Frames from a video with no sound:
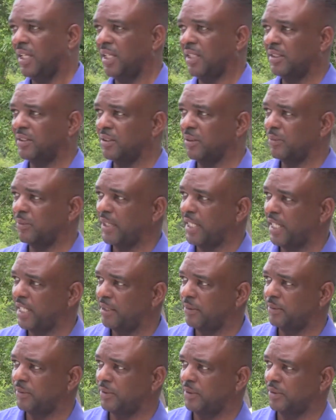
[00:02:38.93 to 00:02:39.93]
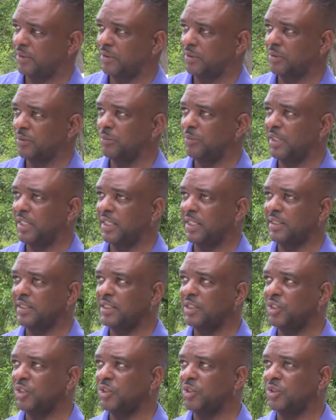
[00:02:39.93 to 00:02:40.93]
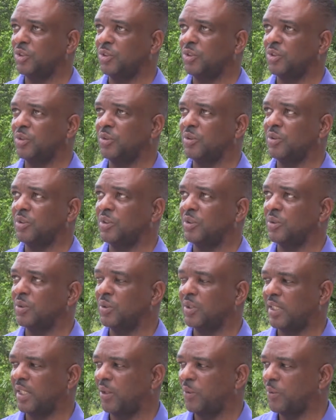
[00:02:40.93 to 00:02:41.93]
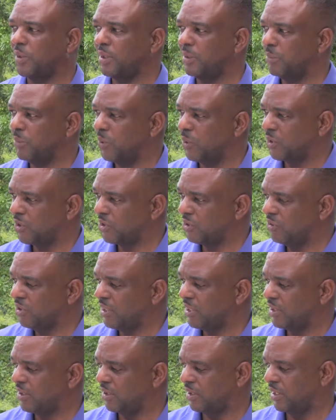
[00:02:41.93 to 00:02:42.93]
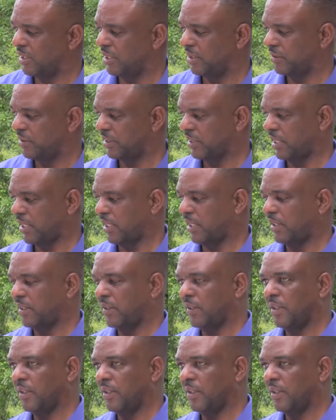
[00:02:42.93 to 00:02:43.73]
and sometimes to make a decision, you need to look at where the most critical areas are